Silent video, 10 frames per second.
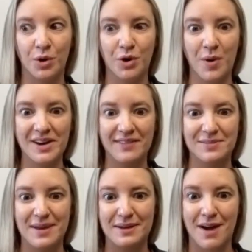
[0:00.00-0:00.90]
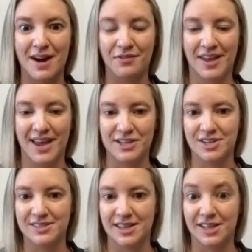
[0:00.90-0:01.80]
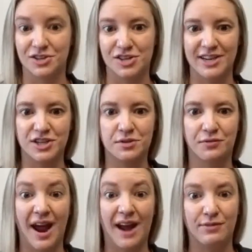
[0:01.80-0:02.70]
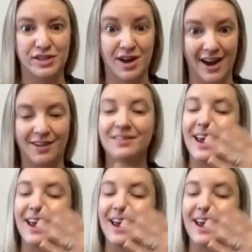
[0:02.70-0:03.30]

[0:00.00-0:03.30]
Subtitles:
we're going to have to make modifications and little changes for every child